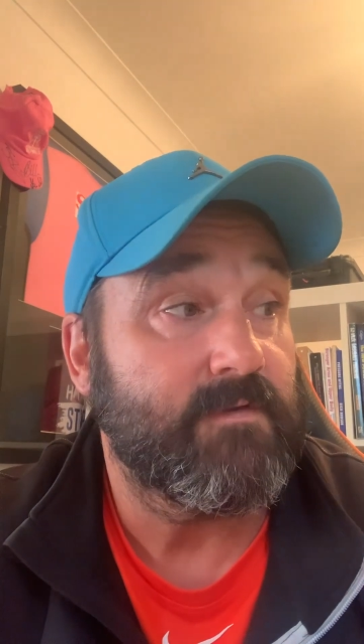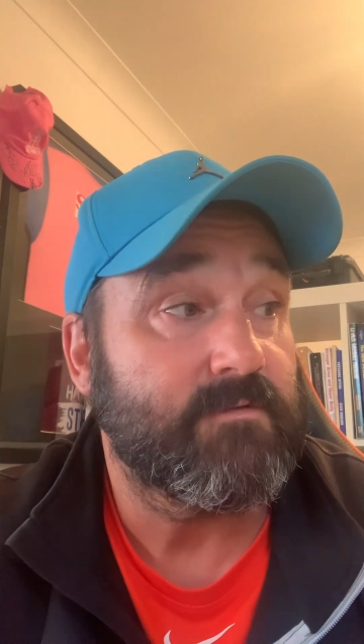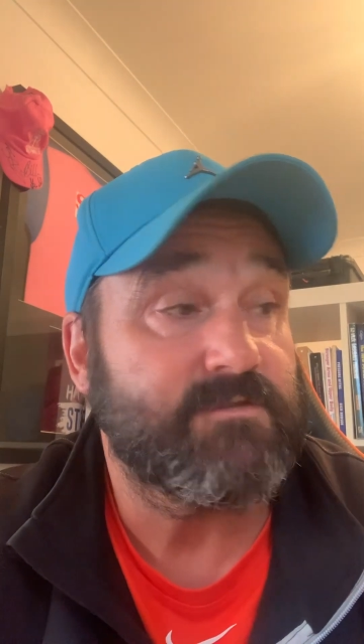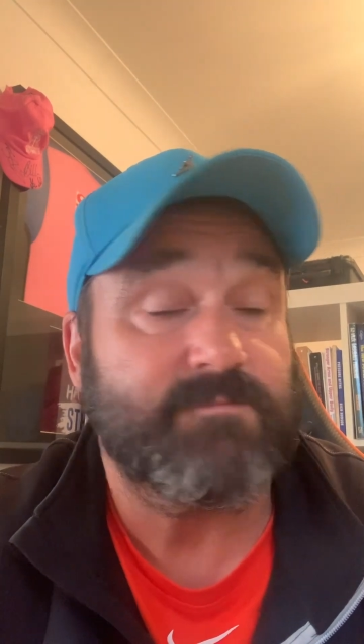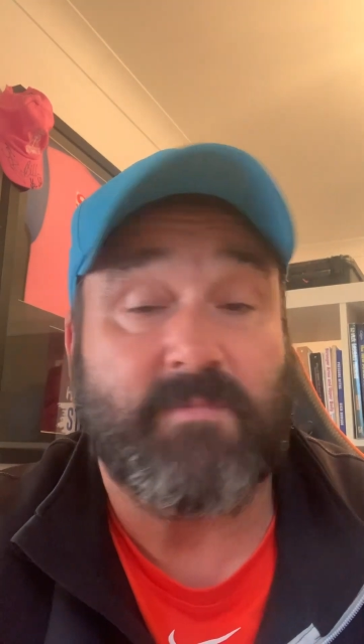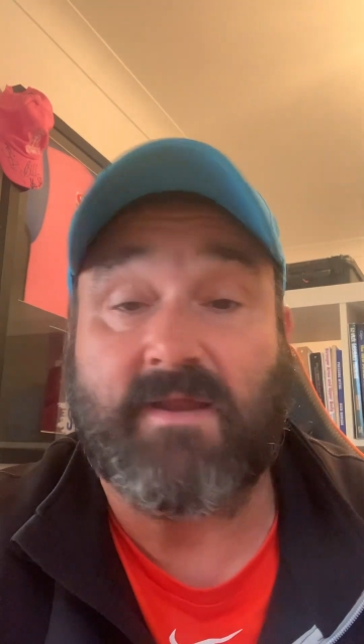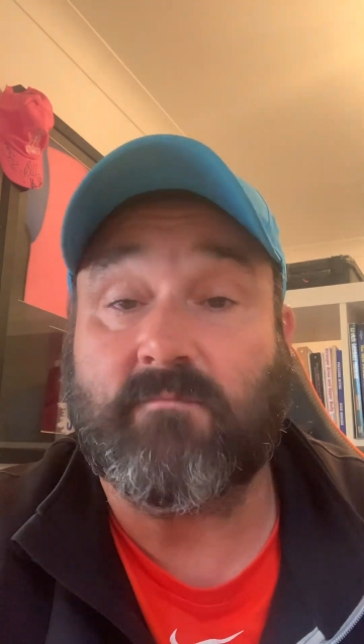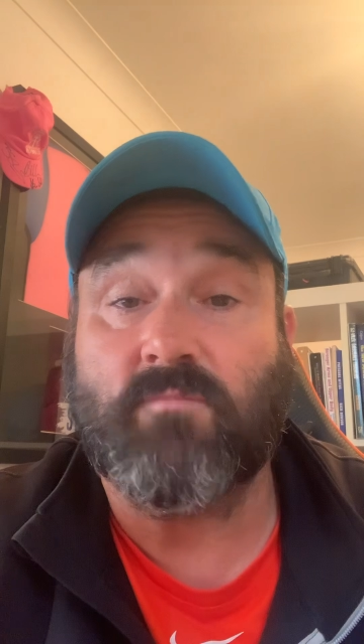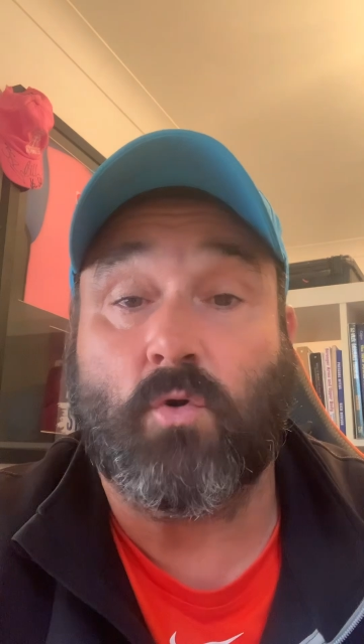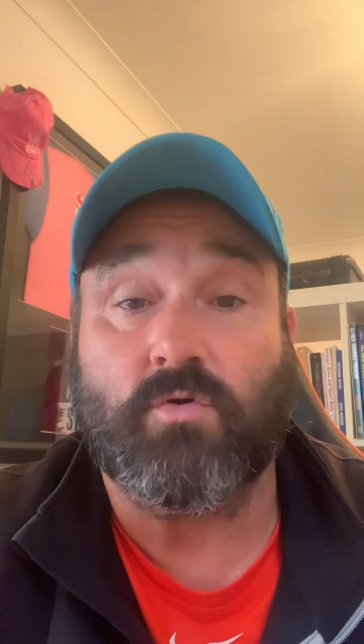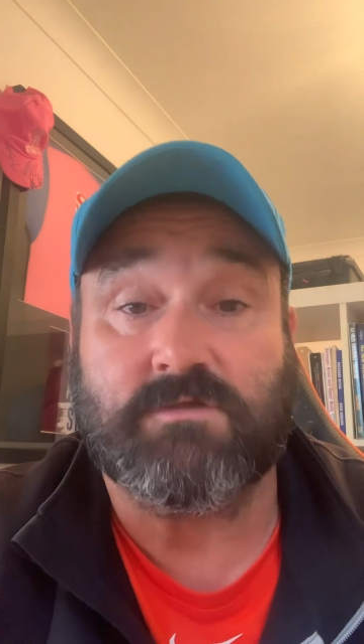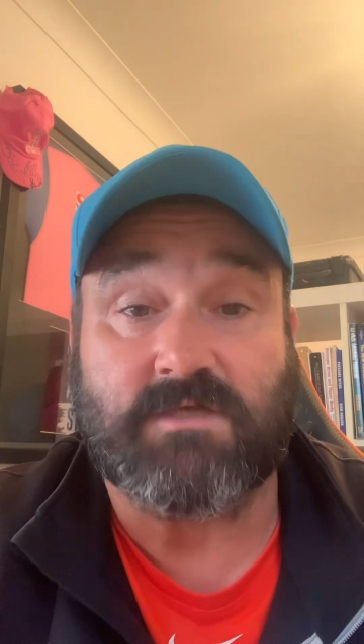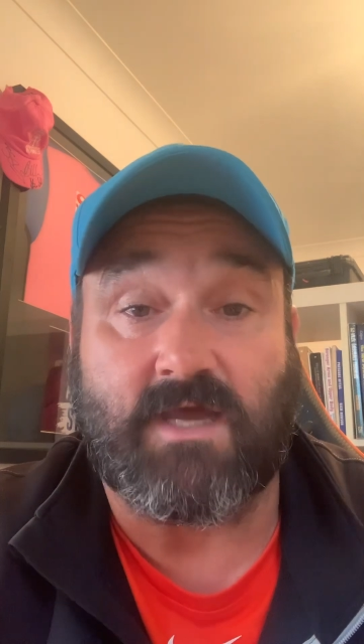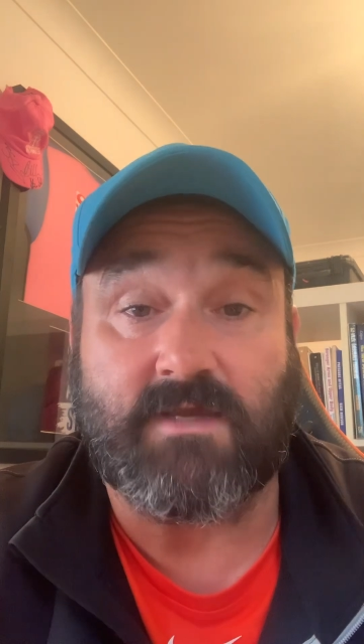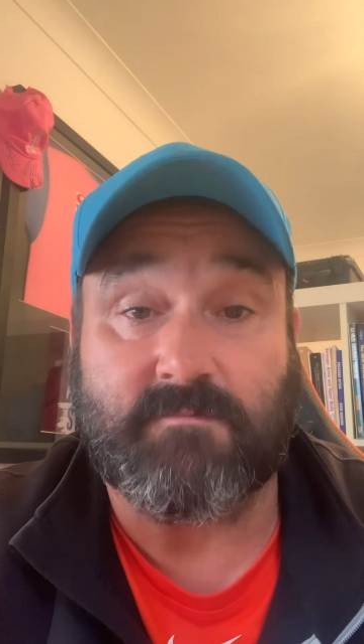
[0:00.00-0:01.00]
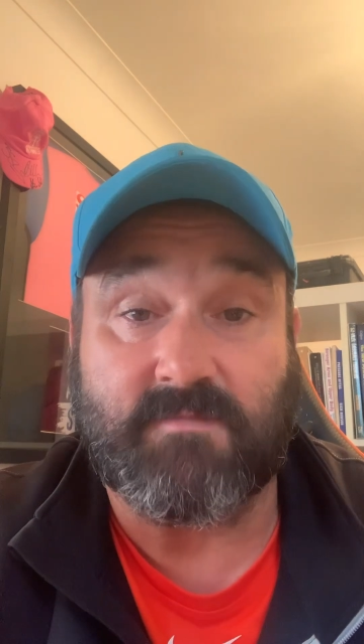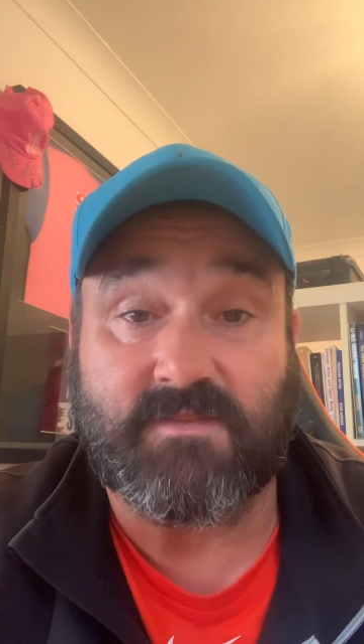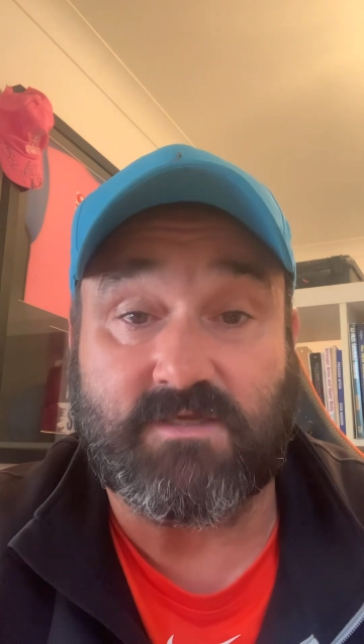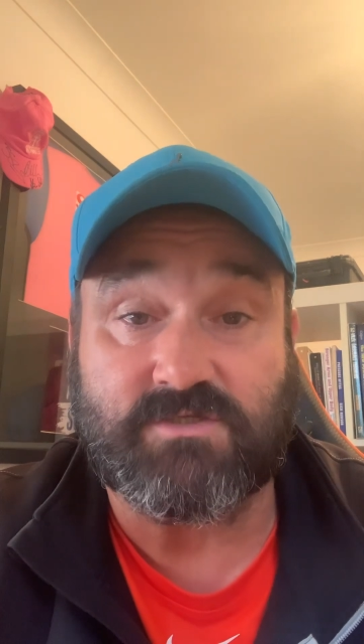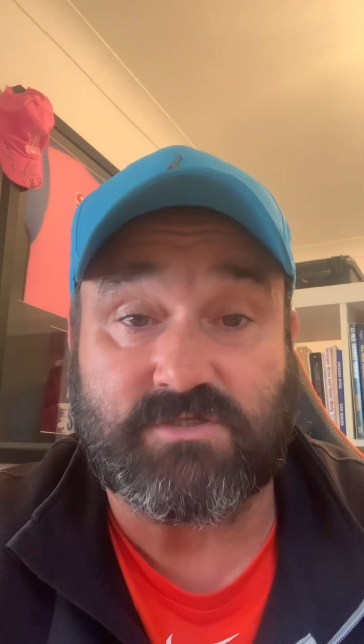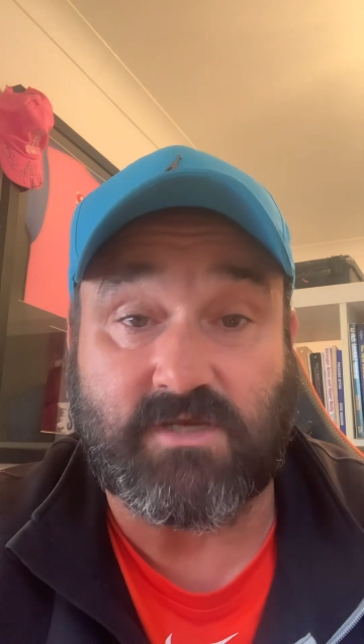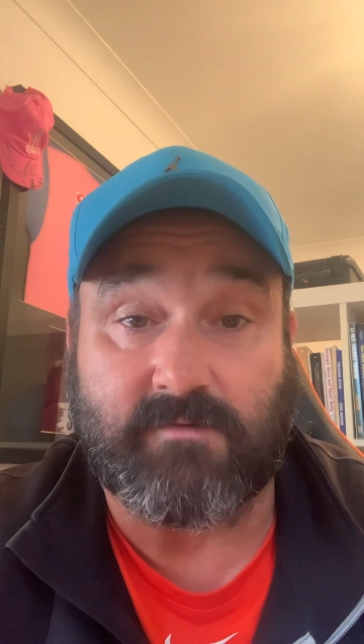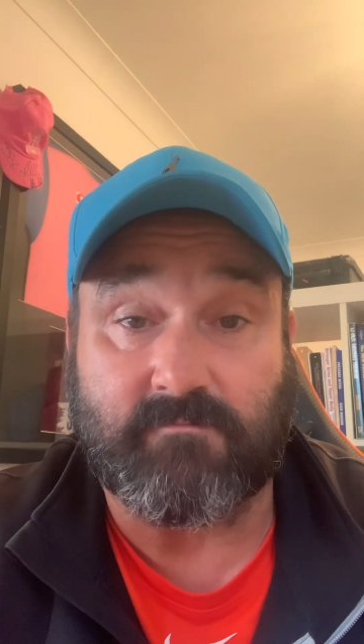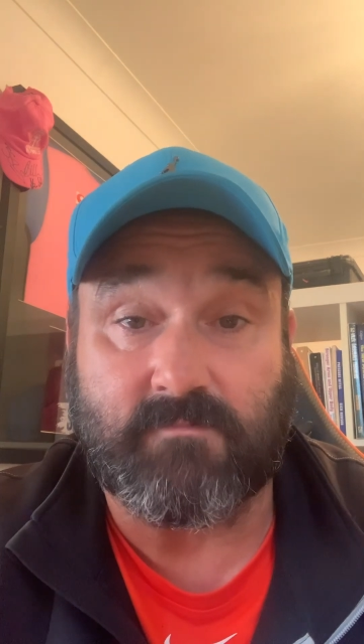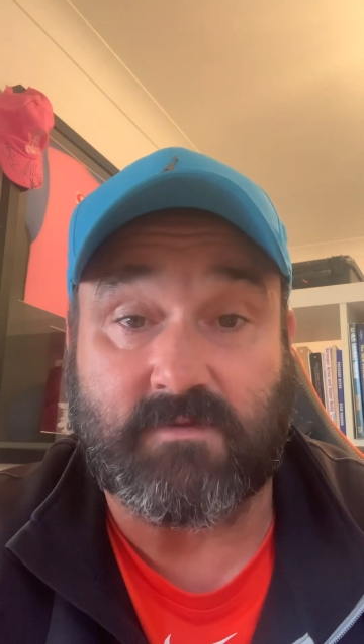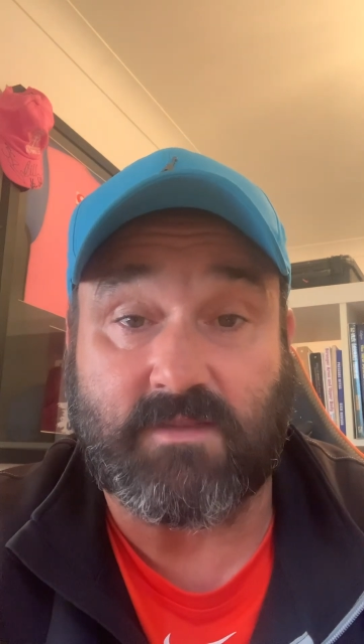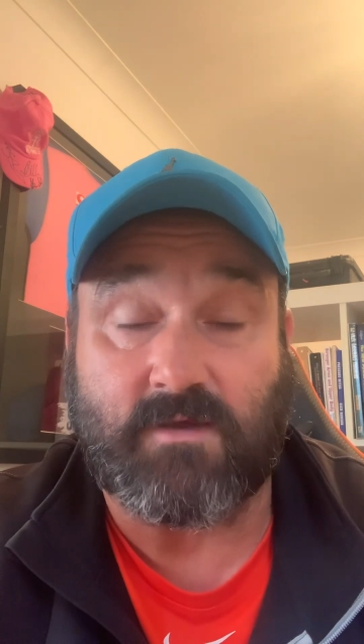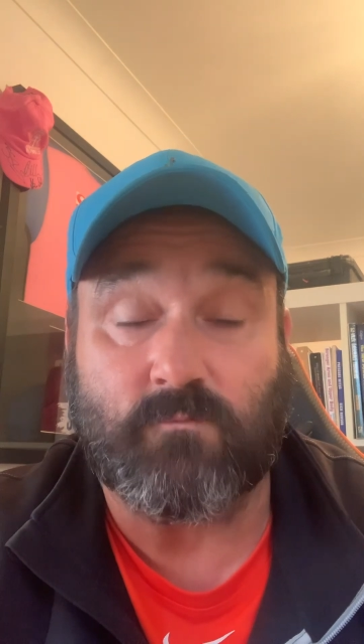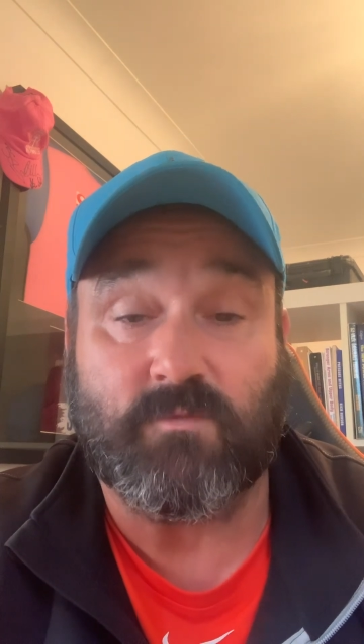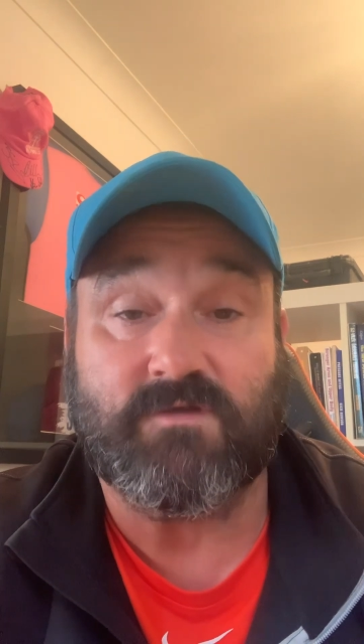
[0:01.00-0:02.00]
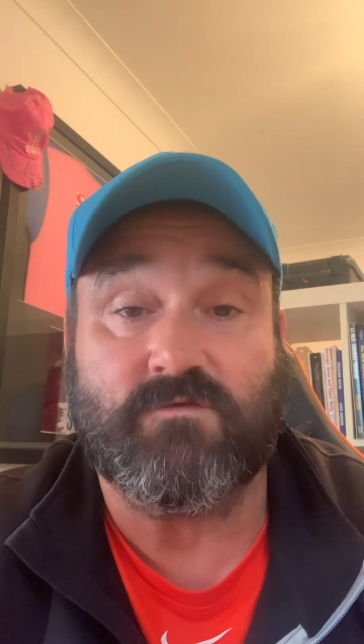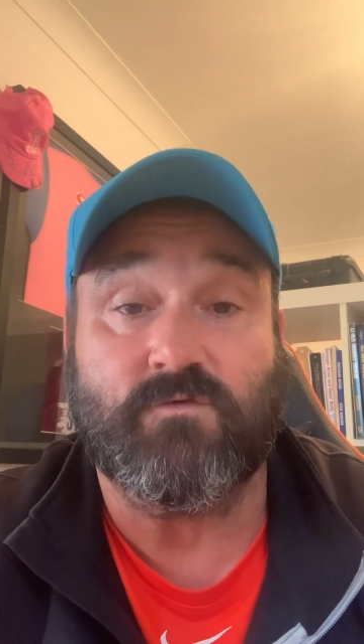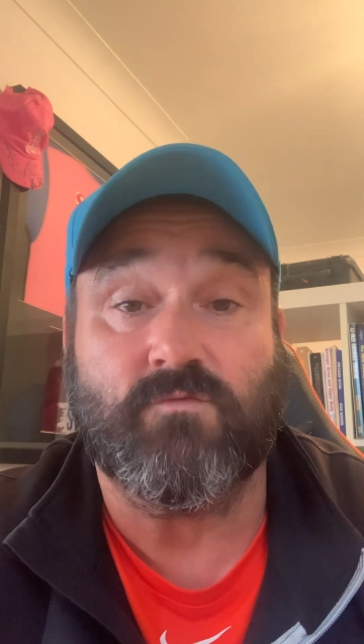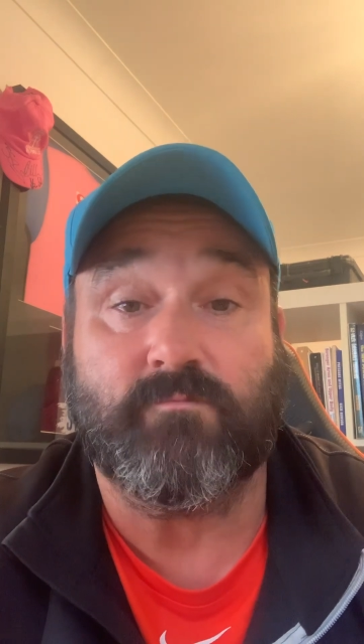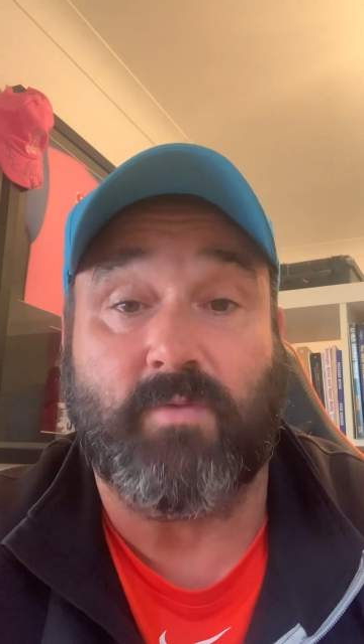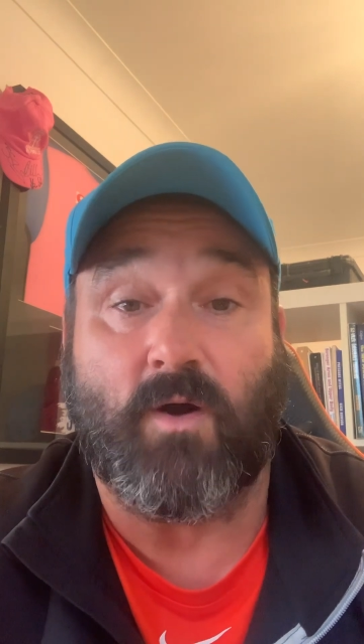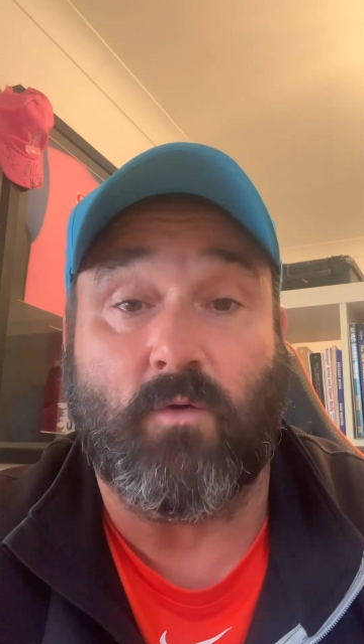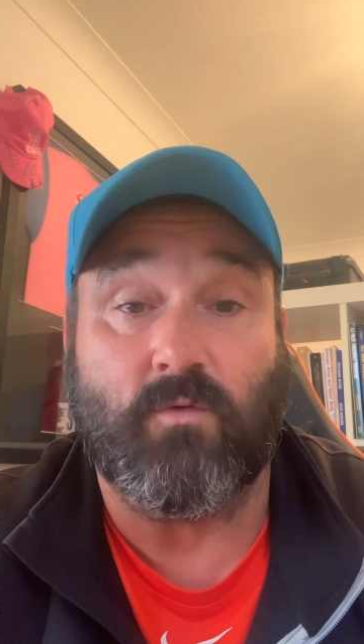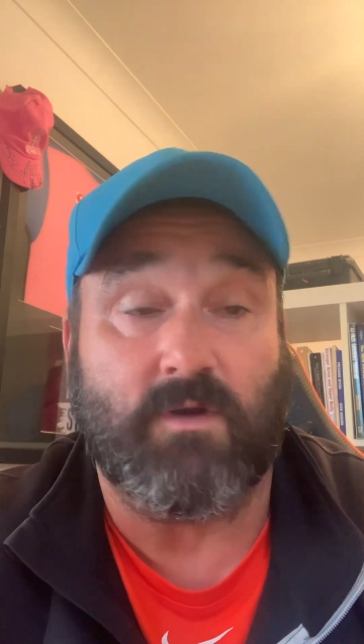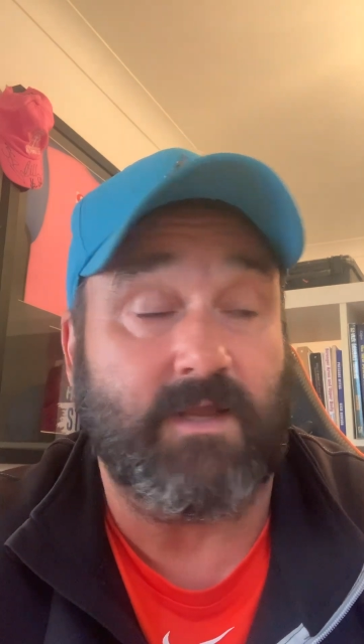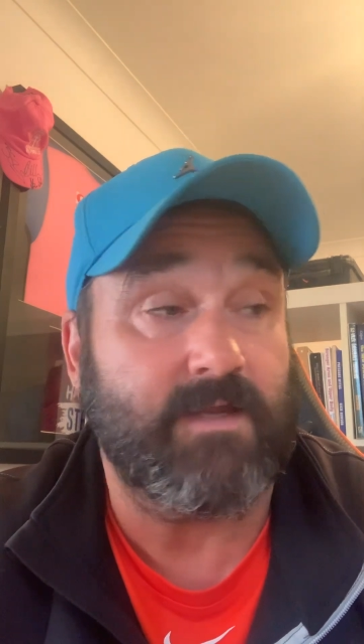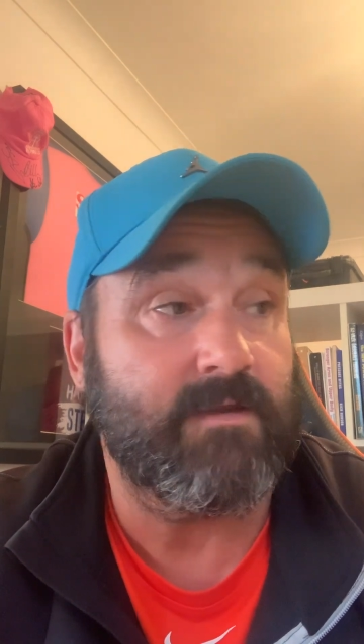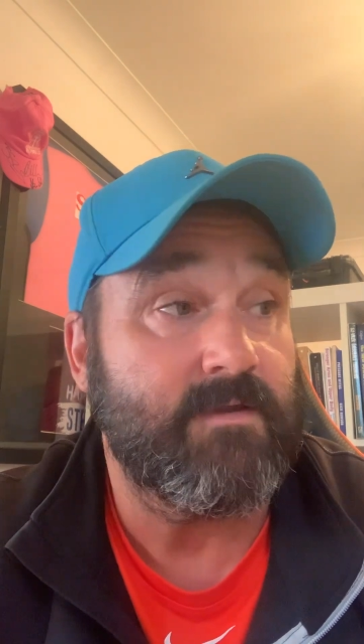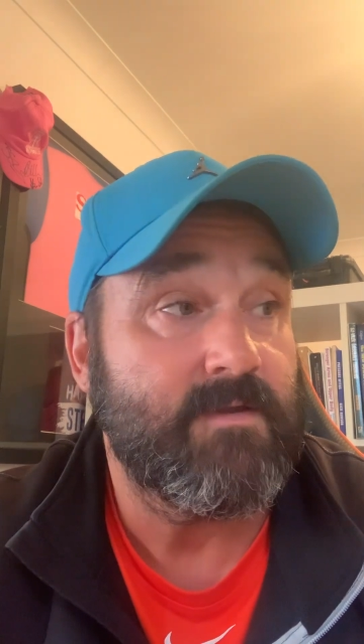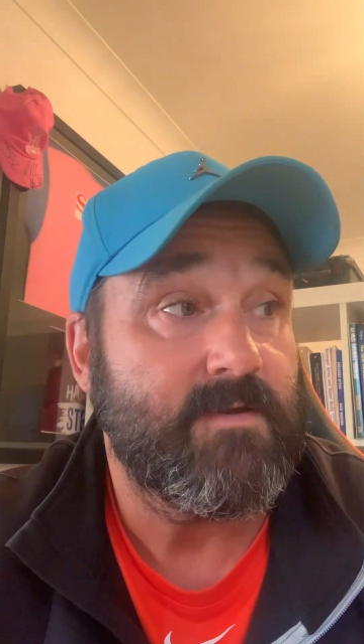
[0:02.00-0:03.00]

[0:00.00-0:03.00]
spend more time in the gym than we do bowling.